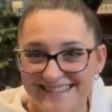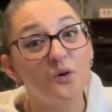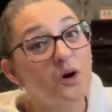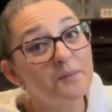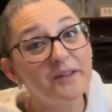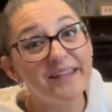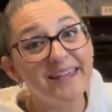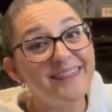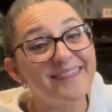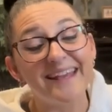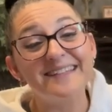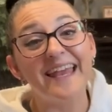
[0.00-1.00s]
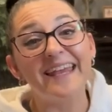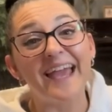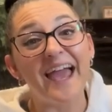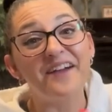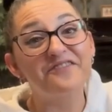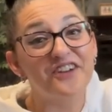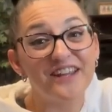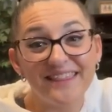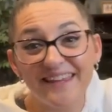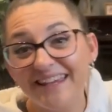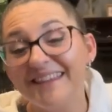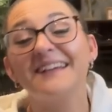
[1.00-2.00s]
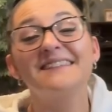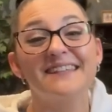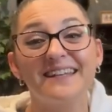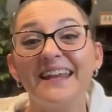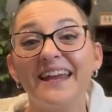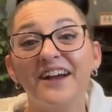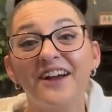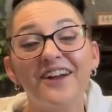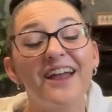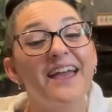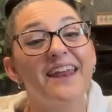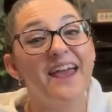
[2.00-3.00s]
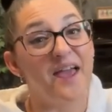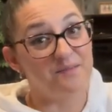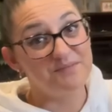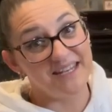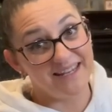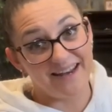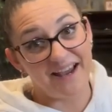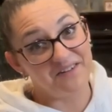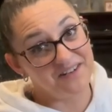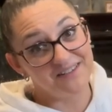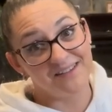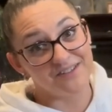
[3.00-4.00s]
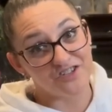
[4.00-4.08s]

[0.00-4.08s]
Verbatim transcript: Normally they take everything that's in here and empty it out into the